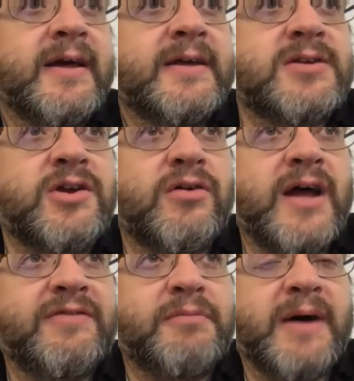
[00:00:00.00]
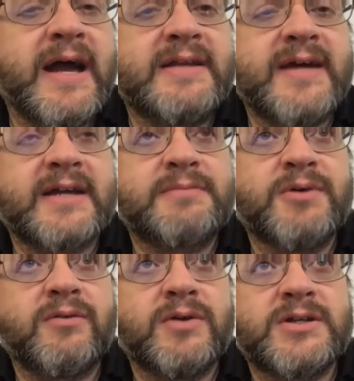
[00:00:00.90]
So you don't have to buy a
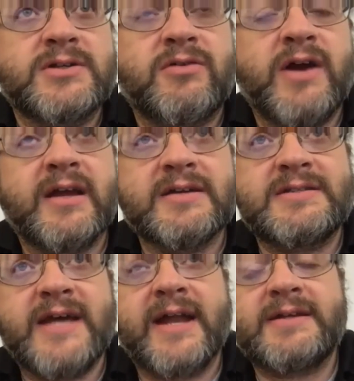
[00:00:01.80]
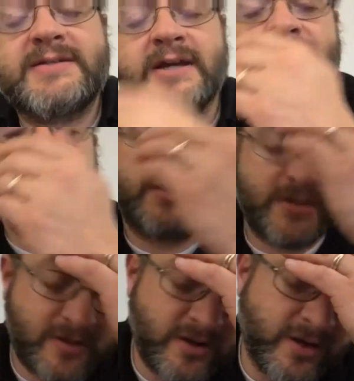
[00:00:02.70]
textbook, which is great because statics textbooks
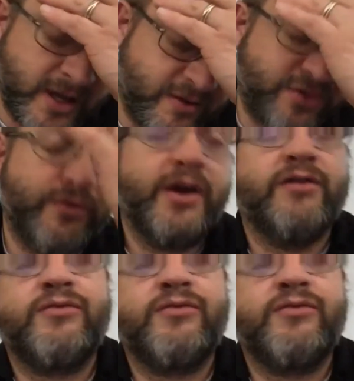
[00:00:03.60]
are like $300